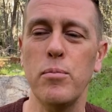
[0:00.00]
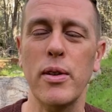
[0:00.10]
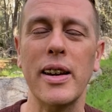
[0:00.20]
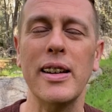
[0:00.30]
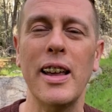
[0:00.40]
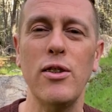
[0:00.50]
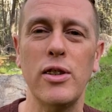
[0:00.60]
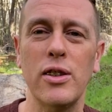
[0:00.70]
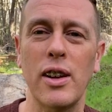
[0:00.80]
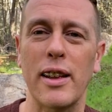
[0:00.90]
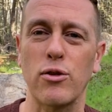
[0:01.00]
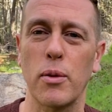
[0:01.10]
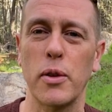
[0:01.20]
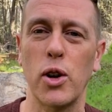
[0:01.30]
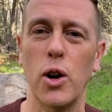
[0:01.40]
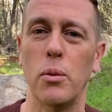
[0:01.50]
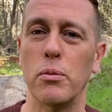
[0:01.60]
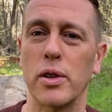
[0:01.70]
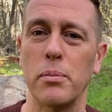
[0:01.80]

bring in those insights from the gnomes.